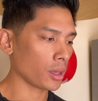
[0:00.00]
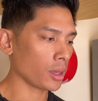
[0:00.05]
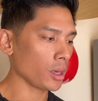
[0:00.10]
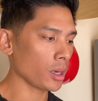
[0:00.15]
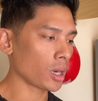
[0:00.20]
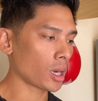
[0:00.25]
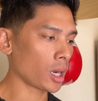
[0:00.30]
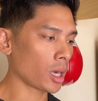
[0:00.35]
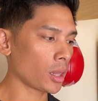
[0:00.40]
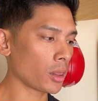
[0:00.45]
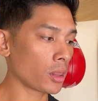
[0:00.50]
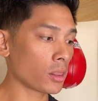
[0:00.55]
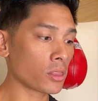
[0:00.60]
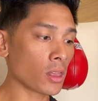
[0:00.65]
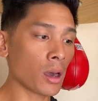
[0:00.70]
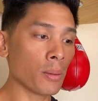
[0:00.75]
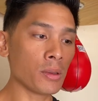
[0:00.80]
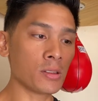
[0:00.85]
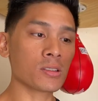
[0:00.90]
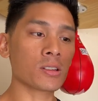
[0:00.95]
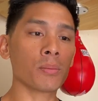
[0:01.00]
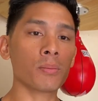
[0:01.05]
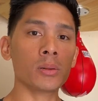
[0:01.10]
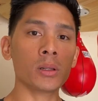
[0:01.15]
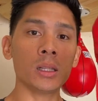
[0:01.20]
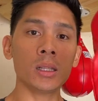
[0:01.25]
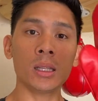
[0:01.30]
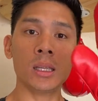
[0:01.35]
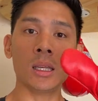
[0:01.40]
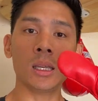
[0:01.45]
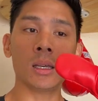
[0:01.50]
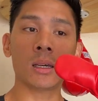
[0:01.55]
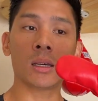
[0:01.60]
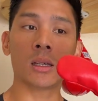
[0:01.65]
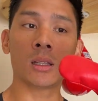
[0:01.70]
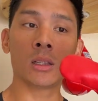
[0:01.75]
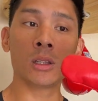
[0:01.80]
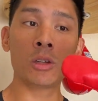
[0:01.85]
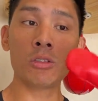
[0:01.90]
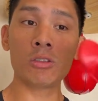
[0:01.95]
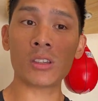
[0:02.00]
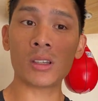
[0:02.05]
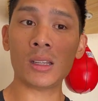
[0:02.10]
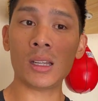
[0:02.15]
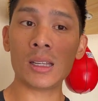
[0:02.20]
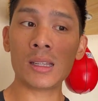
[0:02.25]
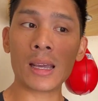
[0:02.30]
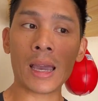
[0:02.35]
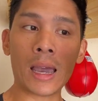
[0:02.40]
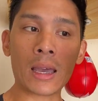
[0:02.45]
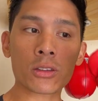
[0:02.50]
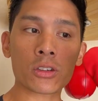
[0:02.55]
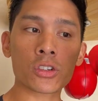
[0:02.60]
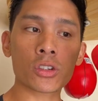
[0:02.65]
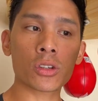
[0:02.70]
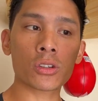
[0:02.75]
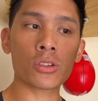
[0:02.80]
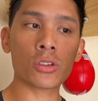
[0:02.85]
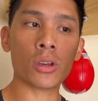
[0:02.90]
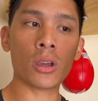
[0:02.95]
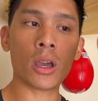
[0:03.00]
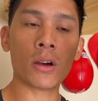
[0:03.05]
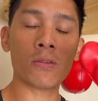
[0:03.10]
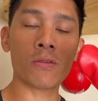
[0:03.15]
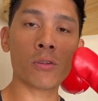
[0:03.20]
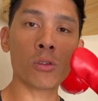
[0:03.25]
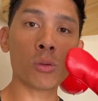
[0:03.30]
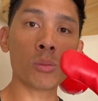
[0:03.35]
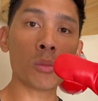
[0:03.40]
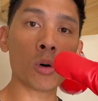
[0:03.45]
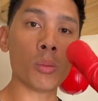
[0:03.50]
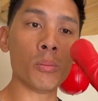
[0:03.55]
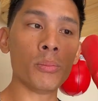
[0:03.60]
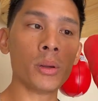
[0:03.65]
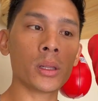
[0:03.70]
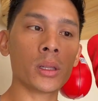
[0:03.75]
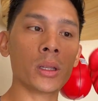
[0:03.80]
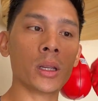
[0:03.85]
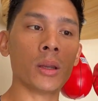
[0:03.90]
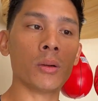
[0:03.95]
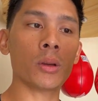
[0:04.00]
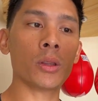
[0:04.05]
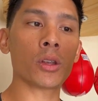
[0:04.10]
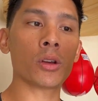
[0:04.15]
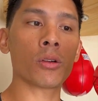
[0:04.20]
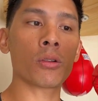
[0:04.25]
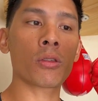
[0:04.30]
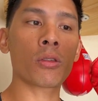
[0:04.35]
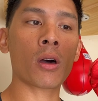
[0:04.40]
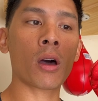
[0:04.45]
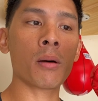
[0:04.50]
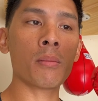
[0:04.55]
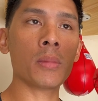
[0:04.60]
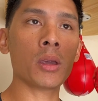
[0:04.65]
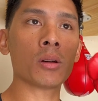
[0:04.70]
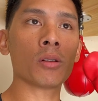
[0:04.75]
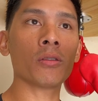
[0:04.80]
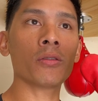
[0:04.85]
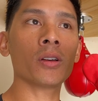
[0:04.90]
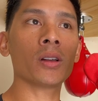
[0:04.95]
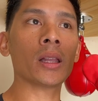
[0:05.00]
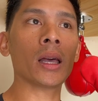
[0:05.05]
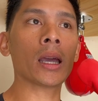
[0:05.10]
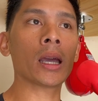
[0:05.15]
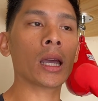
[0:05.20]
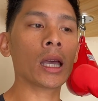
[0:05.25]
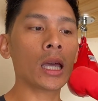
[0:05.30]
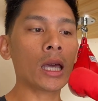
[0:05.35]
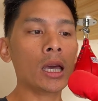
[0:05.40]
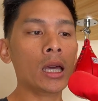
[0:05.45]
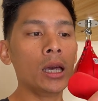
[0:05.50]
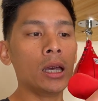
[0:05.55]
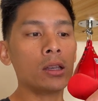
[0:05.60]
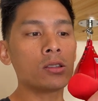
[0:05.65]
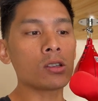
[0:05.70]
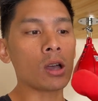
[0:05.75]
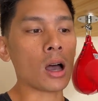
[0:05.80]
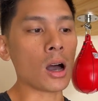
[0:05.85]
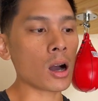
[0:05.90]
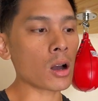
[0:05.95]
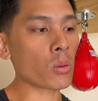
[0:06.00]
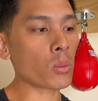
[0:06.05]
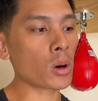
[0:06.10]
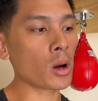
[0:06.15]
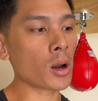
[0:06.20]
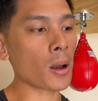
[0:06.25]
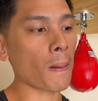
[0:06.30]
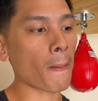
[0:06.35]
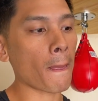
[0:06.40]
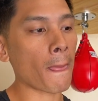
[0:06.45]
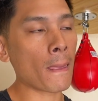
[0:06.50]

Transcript: The thumb is completely loose and detached, so you have full mobility with your thumb. You don't feel like it's awkward.